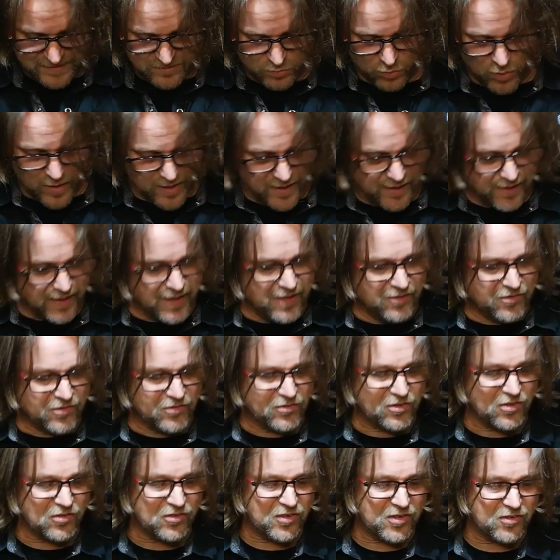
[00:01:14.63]
What it is, it
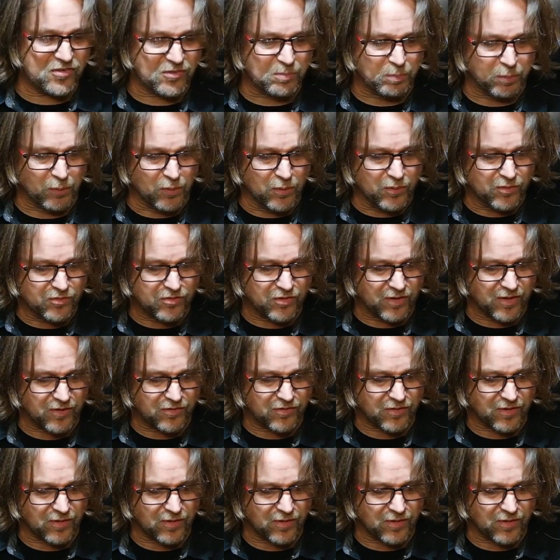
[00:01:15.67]
just says it's brewer's yeast.